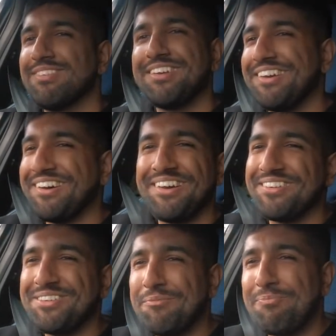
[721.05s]
Yeah,
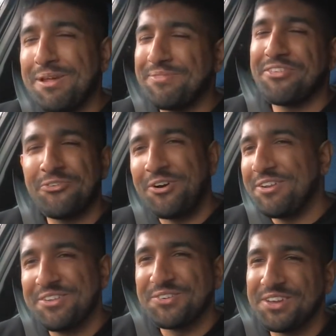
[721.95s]
you flip the
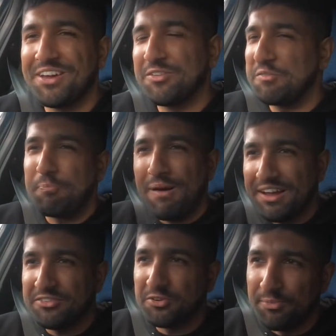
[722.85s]
throttle so you get all these
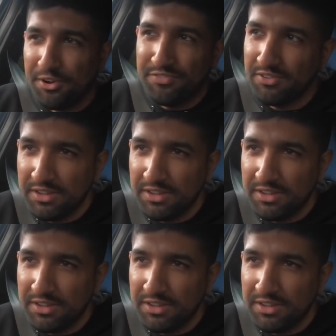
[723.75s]
bangs coming off.